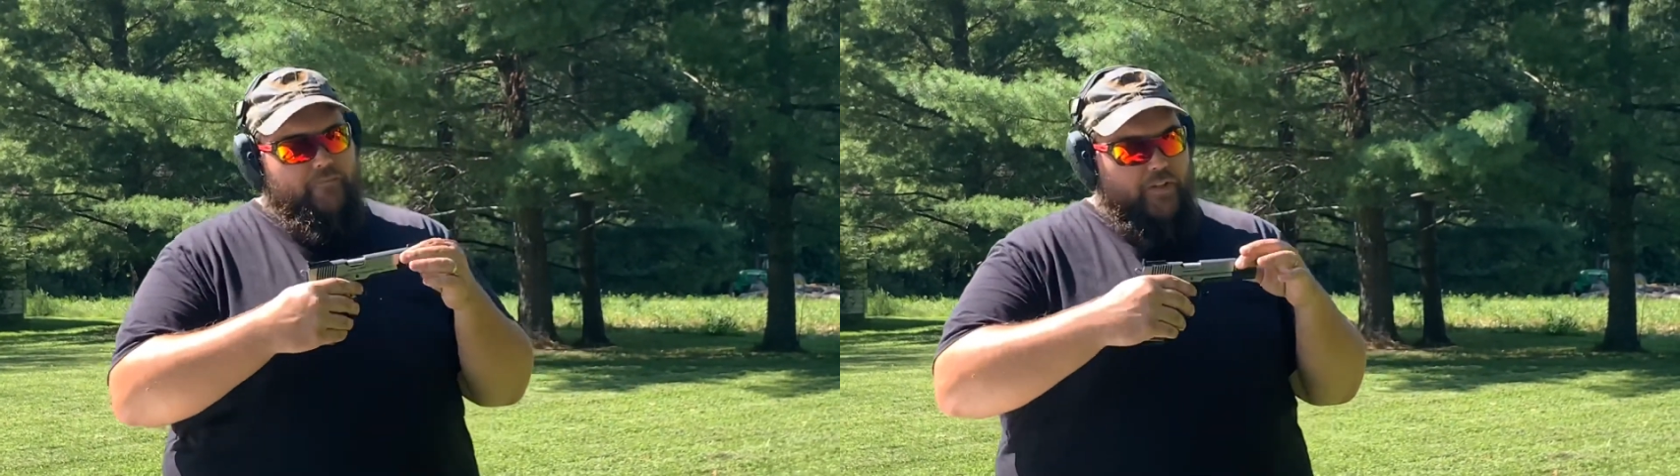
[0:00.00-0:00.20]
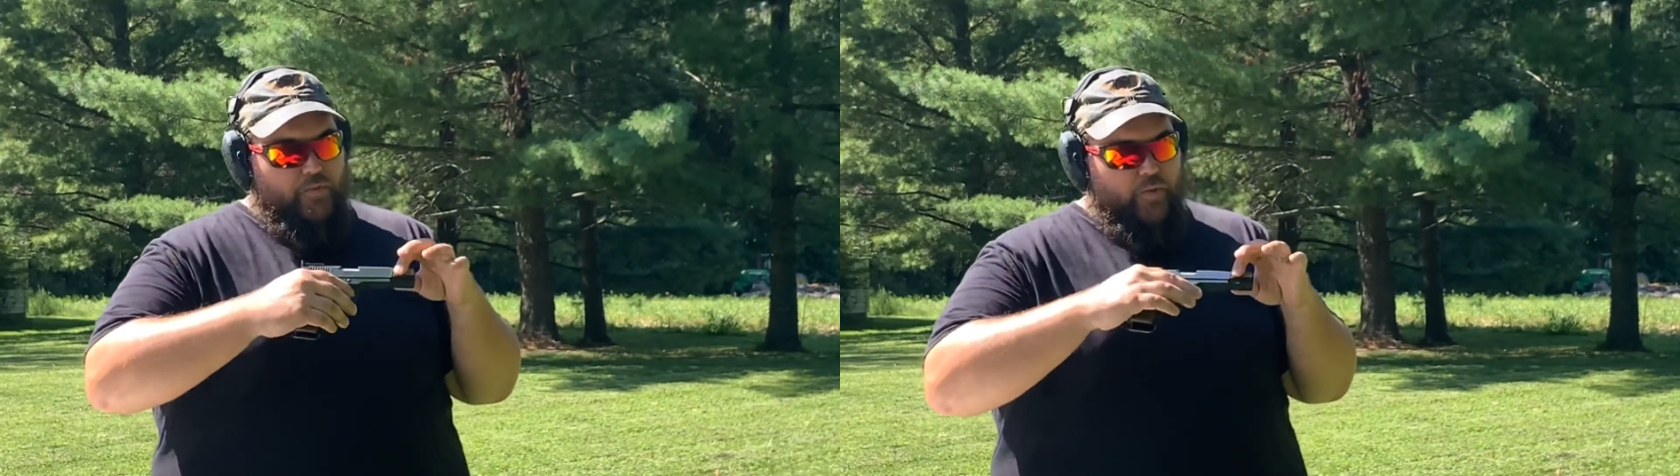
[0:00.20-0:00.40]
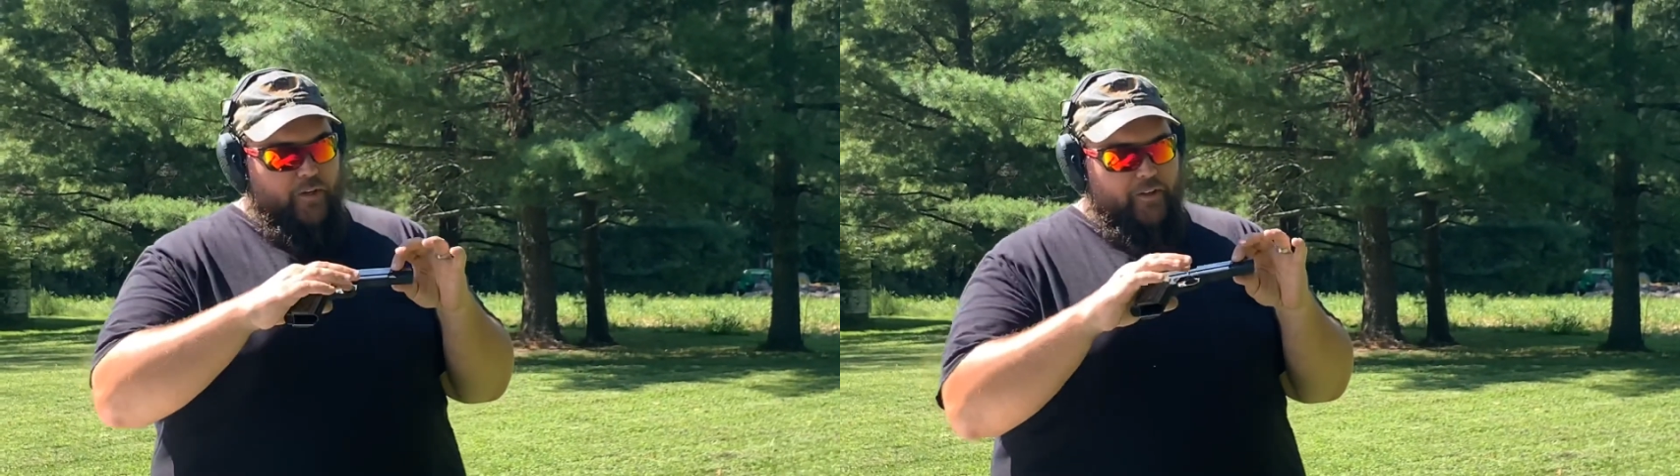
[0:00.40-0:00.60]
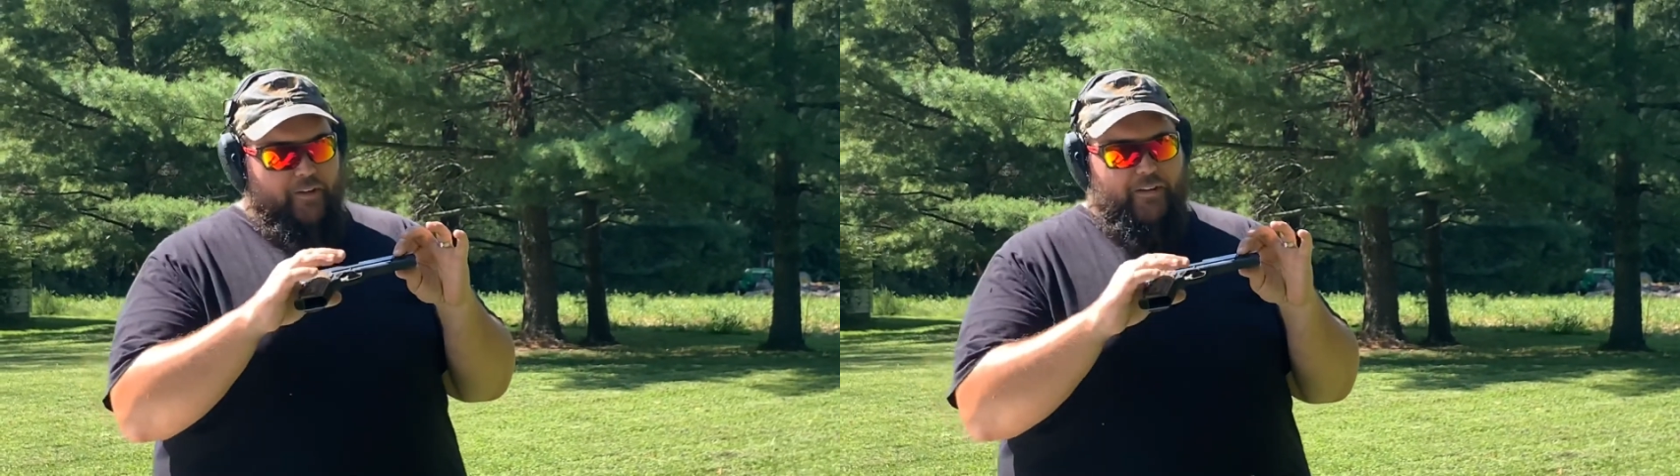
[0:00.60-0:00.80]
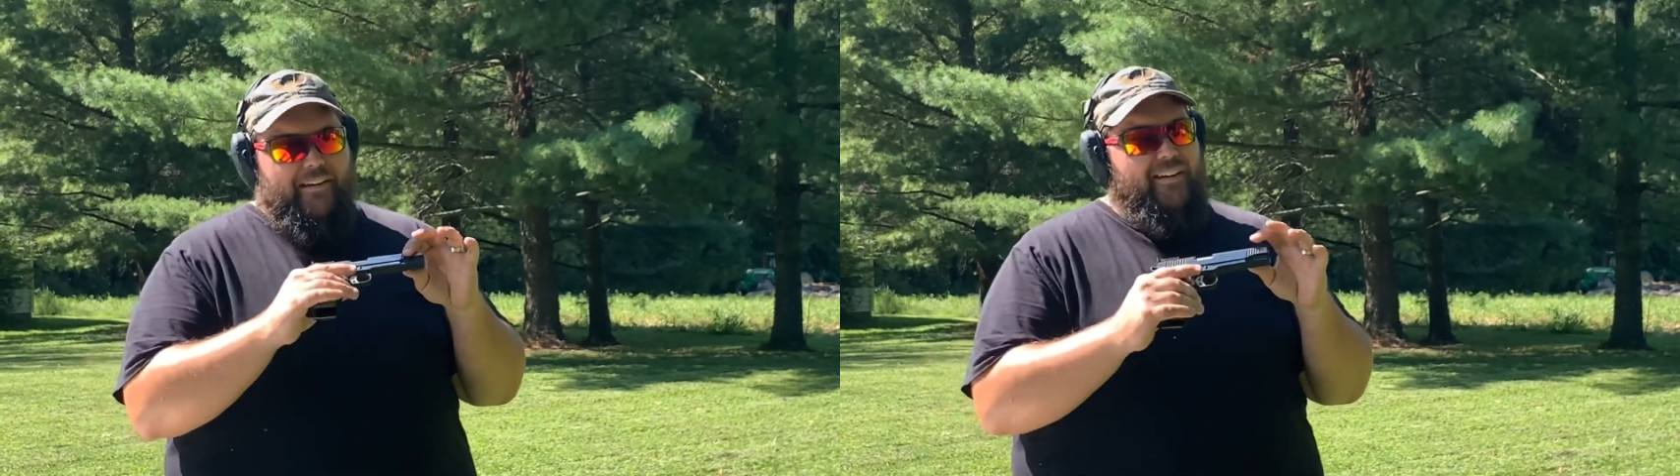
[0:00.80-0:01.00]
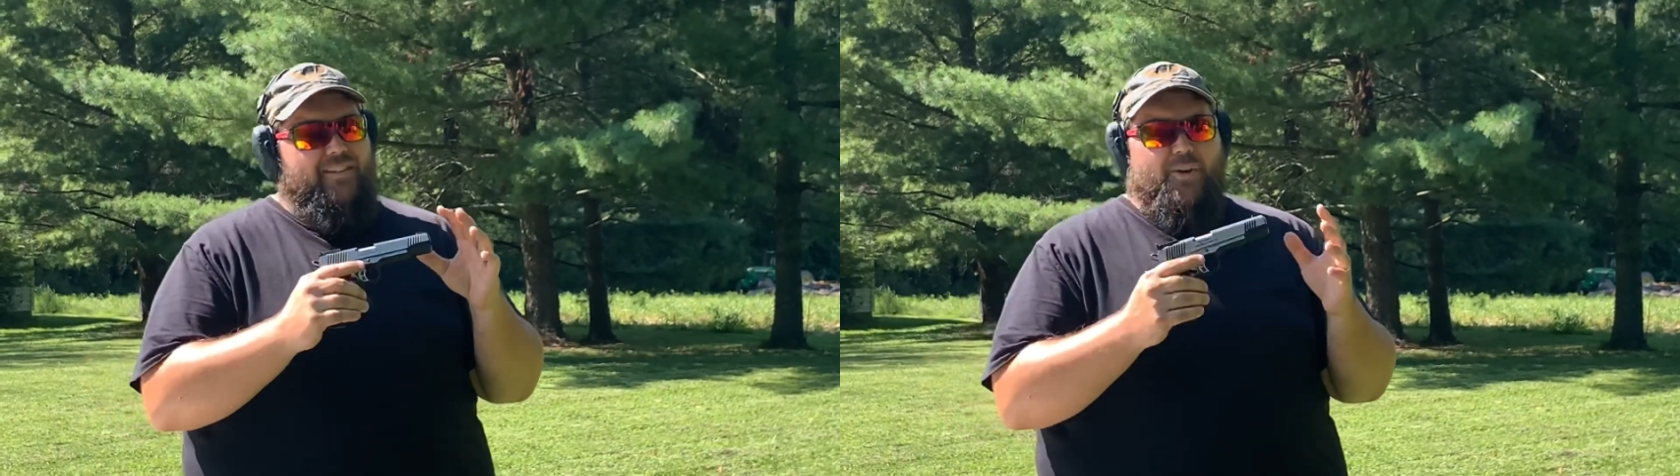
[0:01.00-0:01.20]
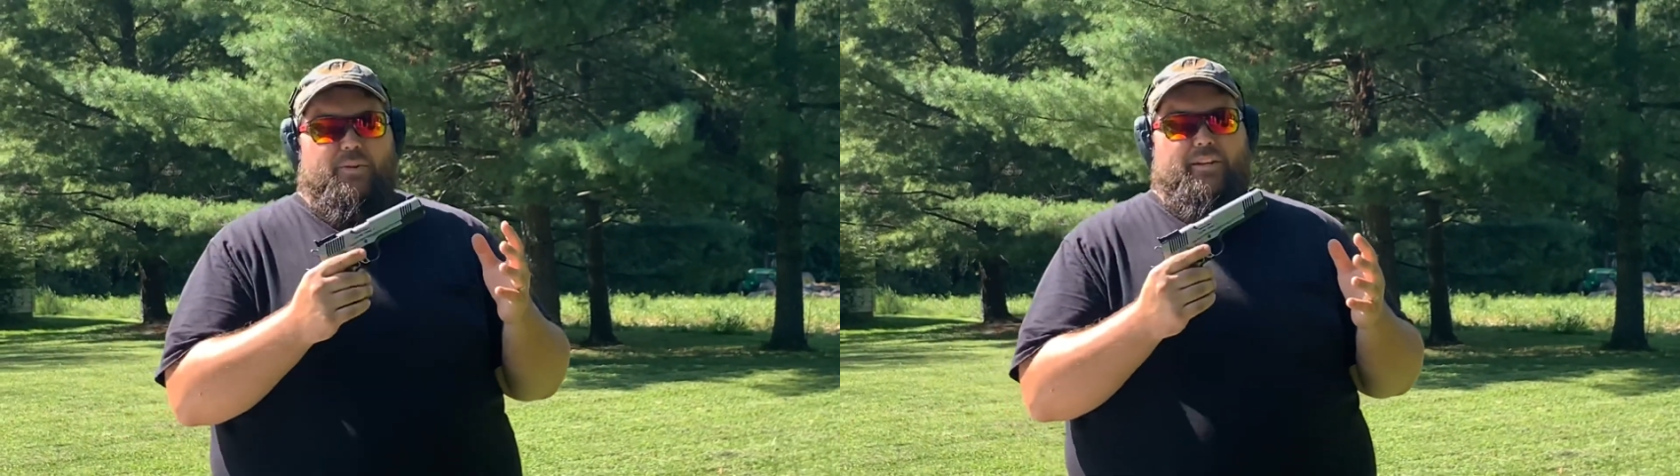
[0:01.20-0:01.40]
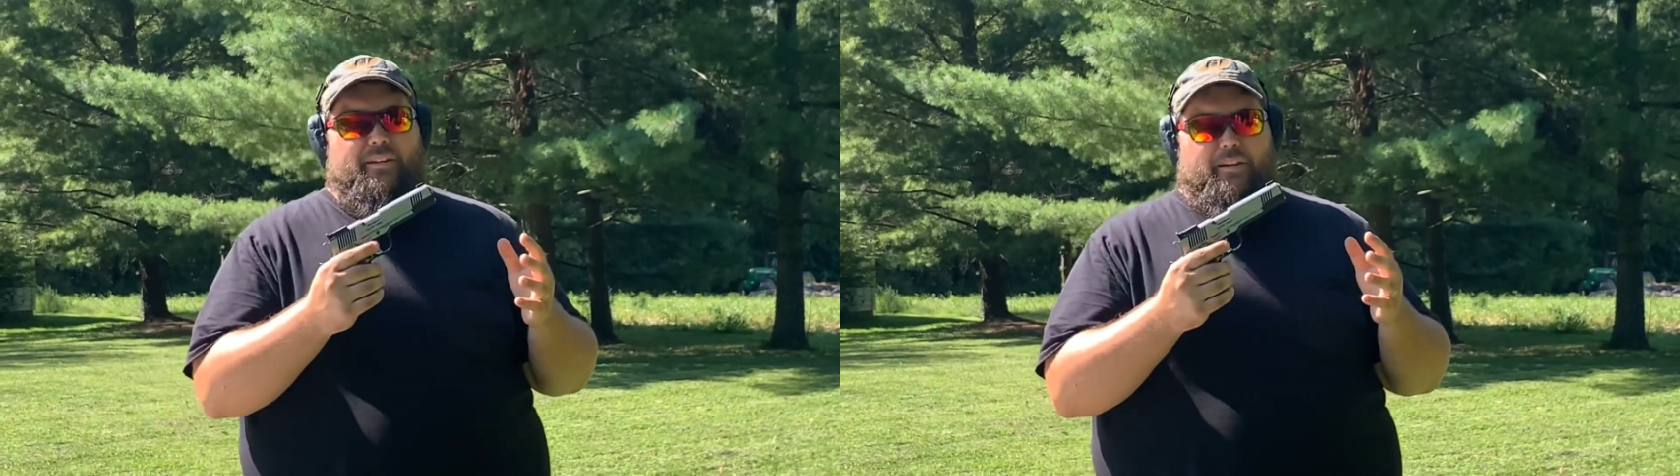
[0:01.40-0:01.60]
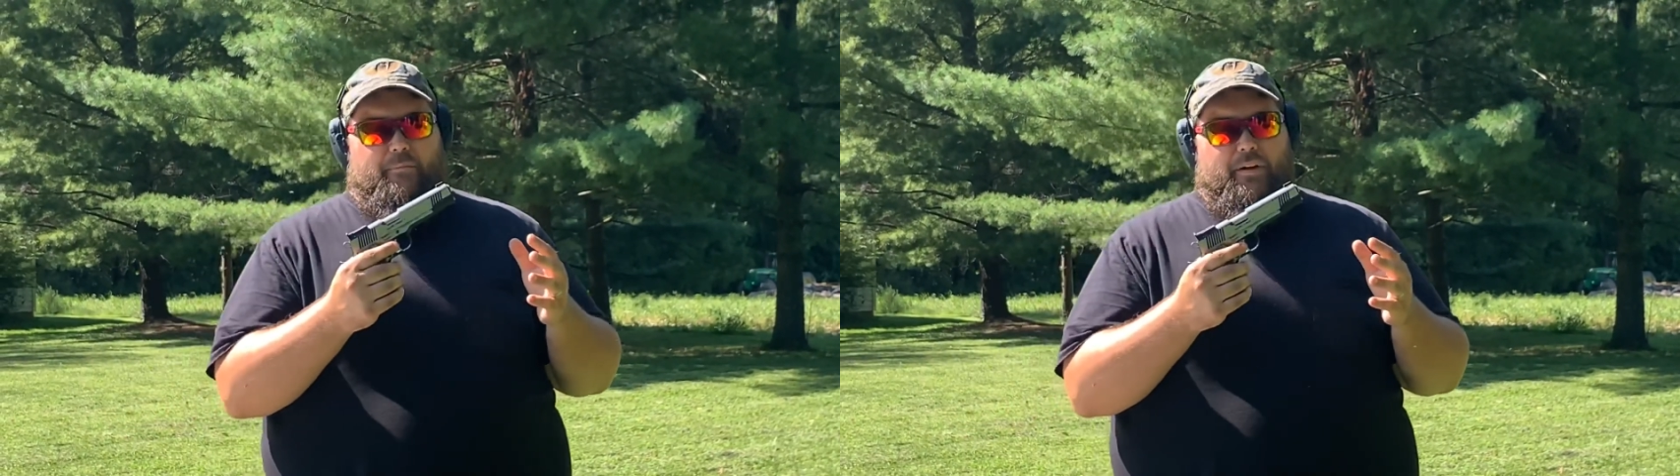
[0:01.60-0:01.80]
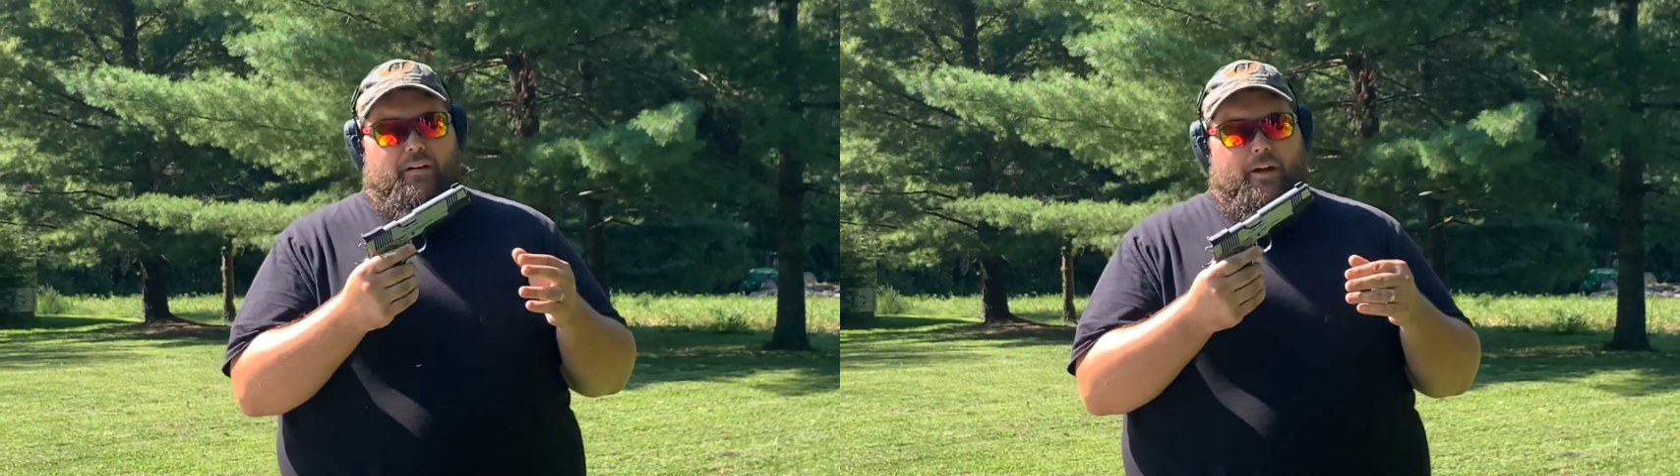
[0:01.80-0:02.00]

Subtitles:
that's really good, and it's only gonna get better.